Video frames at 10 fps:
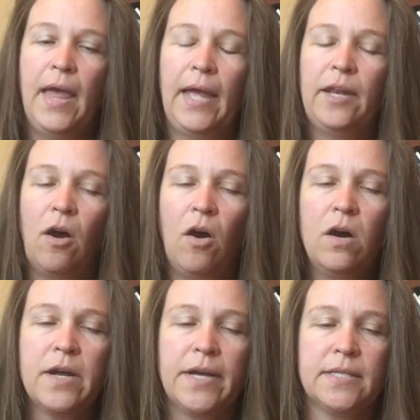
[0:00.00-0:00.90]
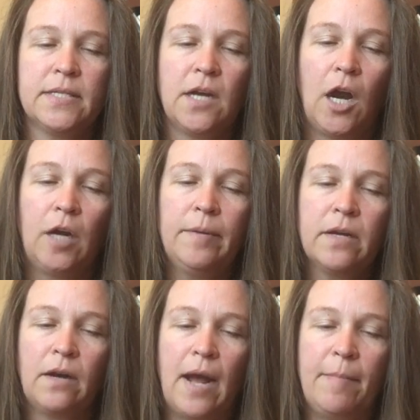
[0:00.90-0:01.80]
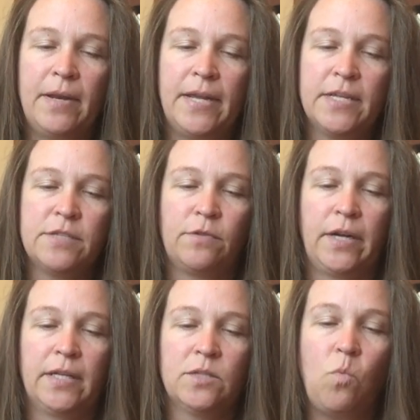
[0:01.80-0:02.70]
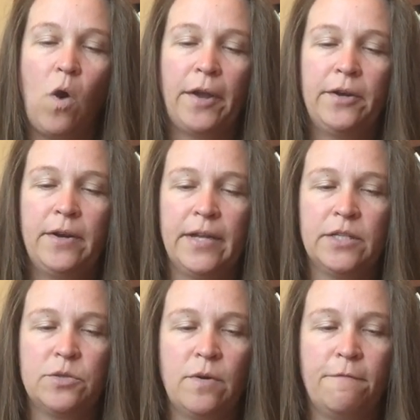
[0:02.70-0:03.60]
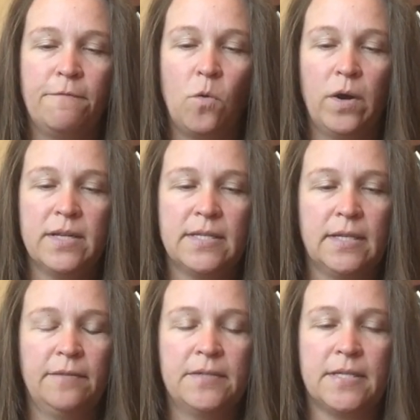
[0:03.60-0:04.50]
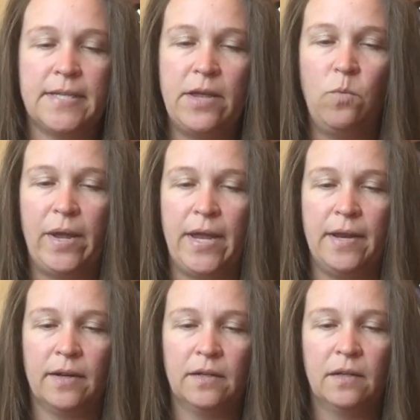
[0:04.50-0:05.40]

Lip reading: In August, Hermit Crab and his friends wandered into a forest of seaweed.